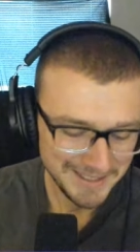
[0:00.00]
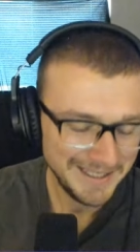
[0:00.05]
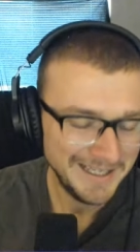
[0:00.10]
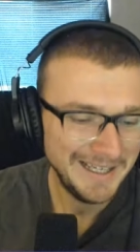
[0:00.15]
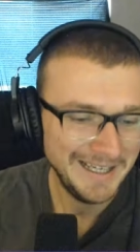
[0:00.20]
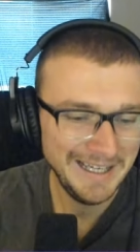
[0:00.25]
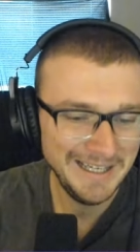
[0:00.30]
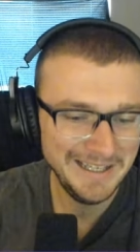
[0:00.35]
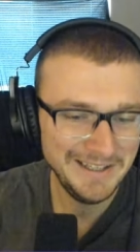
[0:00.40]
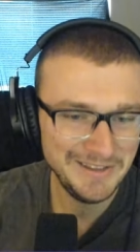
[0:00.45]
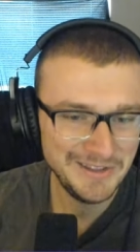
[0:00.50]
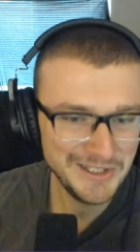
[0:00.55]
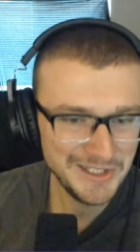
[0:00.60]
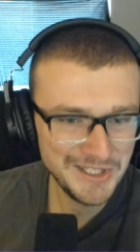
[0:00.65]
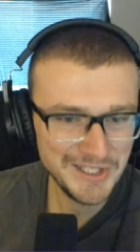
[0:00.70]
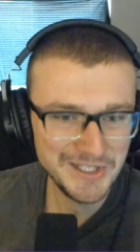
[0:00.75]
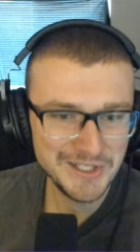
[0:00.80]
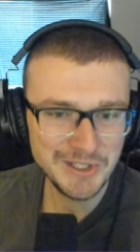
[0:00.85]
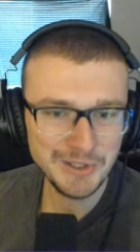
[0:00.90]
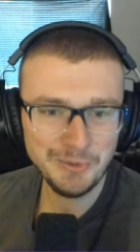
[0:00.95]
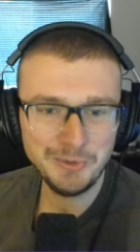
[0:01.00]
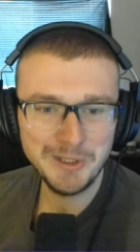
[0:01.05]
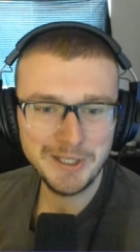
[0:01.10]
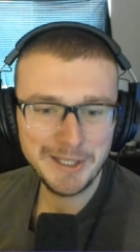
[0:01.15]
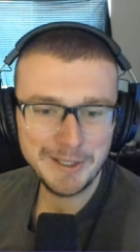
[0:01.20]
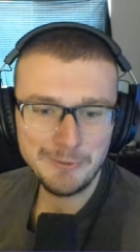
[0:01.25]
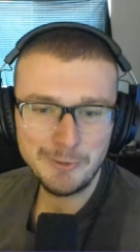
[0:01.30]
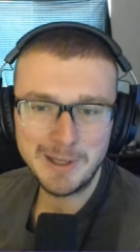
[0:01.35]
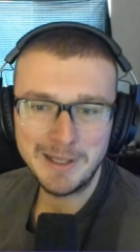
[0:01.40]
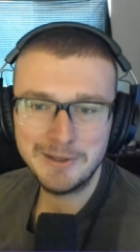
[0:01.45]
down. Hey, this is a
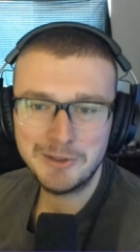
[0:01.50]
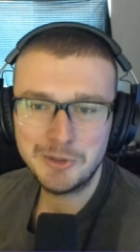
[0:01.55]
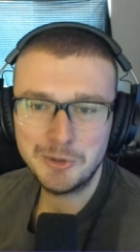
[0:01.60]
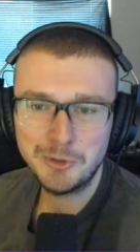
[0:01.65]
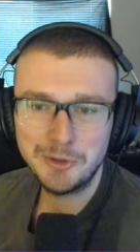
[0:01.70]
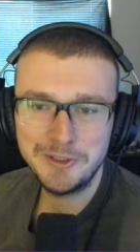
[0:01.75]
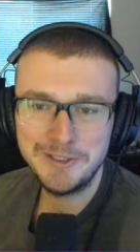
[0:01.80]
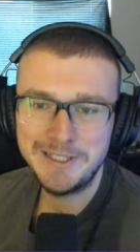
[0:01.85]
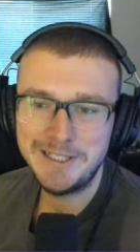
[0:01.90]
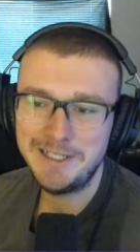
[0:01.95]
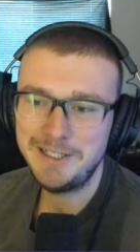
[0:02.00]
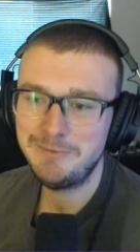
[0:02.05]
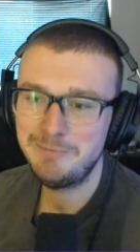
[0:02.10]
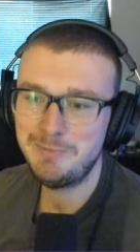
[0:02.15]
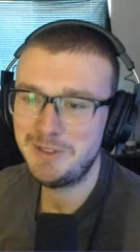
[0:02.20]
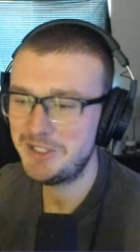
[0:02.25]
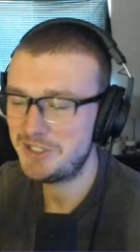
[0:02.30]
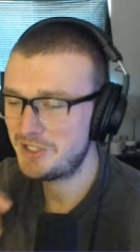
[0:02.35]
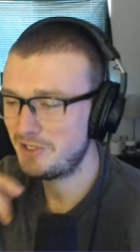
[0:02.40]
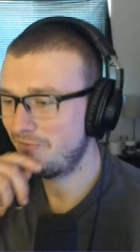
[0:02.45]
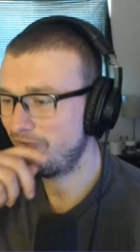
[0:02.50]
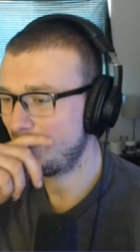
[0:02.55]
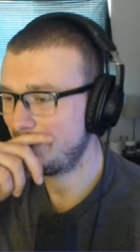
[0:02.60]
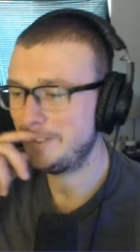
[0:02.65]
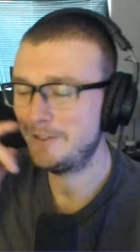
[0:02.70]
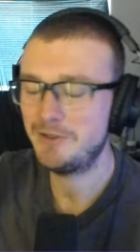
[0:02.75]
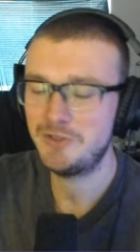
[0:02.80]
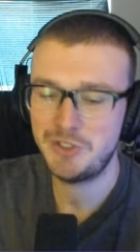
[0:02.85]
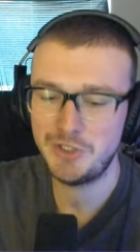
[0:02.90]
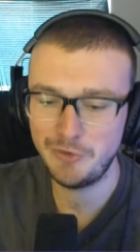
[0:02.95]
really well coordinated music
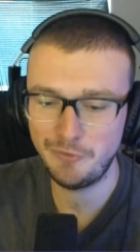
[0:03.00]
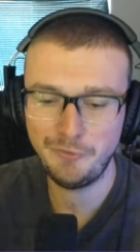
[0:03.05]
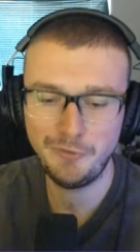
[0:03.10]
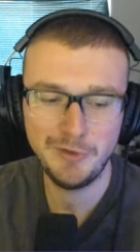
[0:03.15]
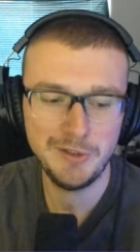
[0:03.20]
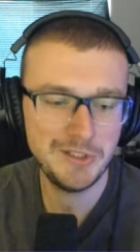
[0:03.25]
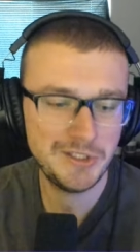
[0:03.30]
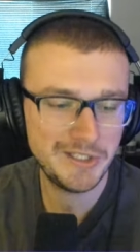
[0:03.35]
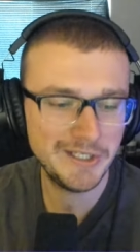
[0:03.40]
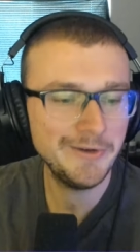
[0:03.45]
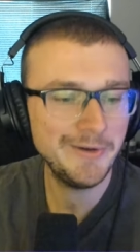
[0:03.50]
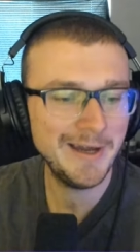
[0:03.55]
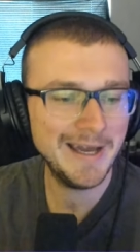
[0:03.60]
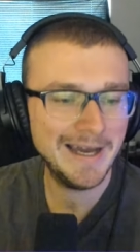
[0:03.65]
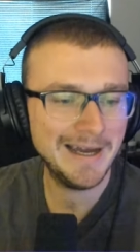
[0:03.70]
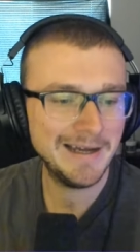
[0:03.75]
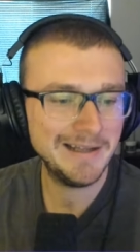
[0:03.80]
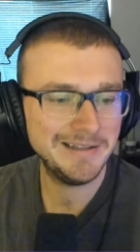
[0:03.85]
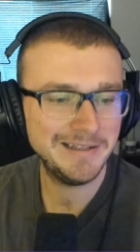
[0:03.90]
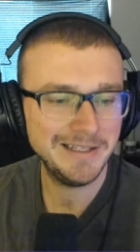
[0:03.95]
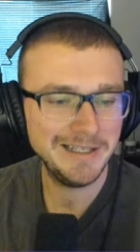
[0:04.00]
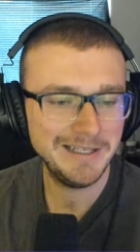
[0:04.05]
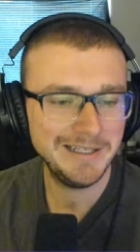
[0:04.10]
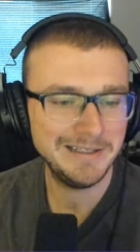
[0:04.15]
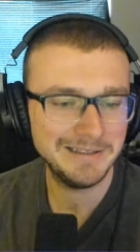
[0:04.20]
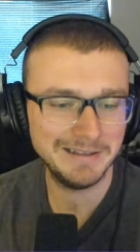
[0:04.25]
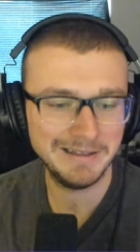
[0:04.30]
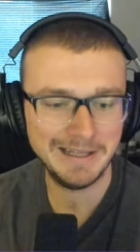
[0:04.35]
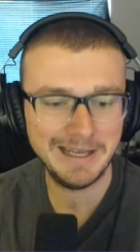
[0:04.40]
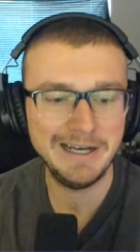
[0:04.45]
video. So first you had the
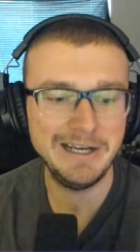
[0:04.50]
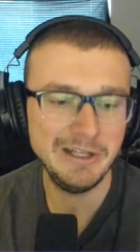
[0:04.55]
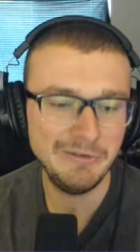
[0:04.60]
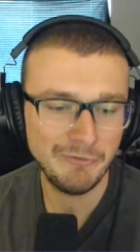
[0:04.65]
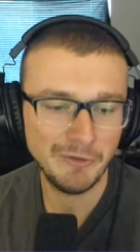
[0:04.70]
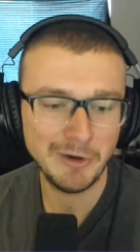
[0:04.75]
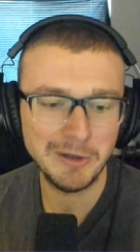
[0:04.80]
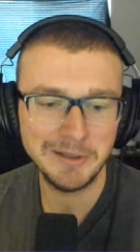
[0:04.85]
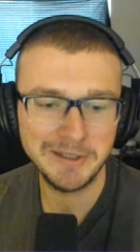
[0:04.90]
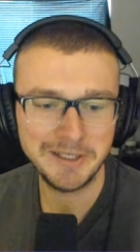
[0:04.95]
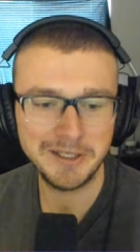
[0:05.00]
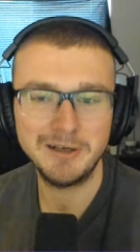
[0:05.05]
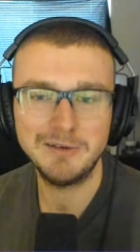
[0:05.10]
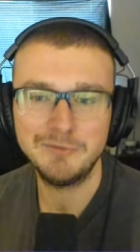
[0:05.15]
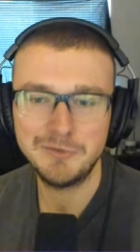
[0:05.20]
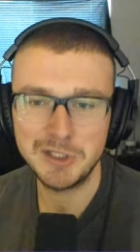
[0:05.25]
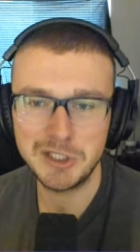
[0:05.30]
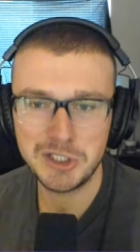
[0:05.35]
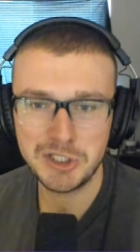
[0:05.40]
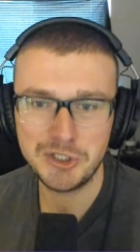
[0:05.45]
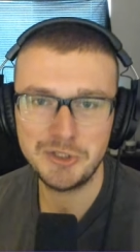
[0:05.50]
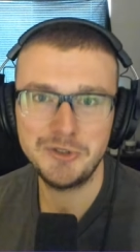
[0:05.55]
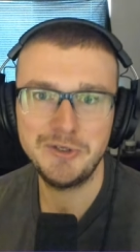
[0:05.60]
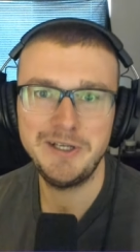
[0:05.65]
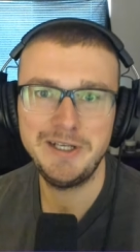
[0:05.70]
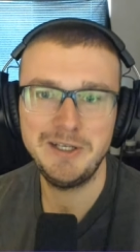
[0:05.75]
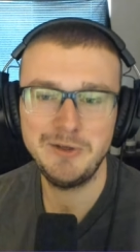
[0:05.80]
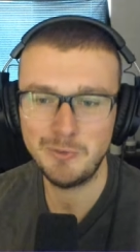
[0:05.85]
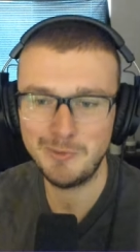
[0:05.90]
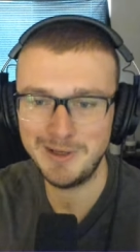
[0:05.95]
lady falling off the
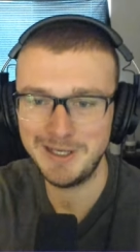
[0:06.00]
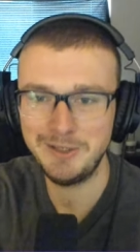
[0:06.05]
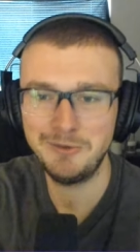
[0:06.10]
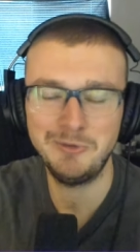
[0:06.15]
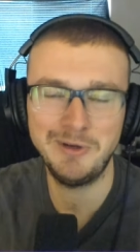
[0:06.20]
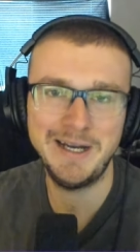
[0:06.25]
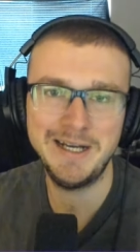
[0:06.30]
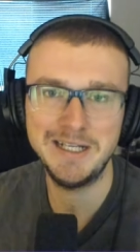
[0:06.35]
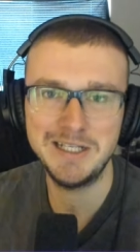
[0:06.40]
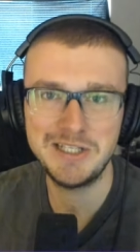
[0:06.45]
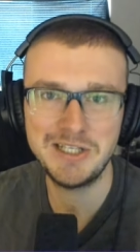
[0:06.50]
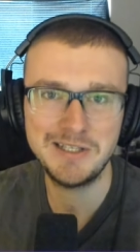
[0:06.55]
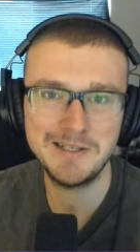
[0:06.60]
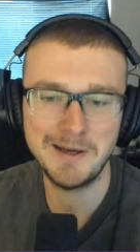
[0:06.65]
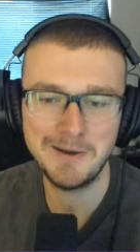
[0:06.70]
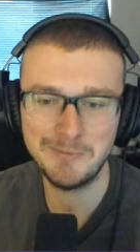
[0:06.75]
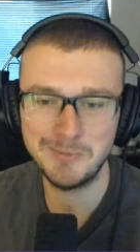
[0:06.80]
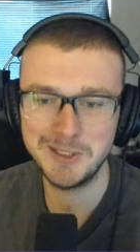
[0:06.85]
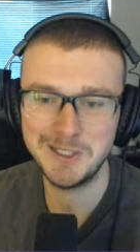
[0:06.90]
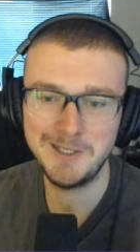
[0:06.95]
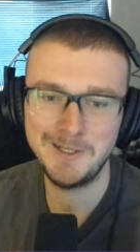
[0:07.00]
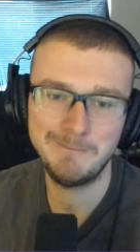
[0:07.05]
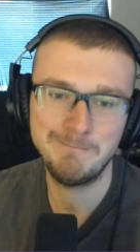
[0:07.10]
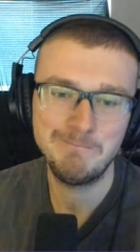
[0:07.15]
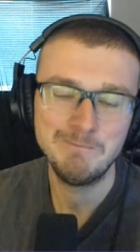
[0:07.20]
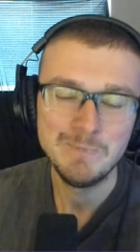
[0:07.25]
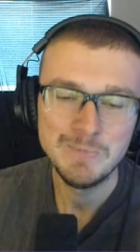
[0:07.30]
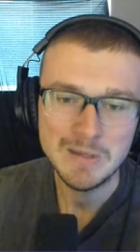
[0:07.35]
street when Ren is stumbling.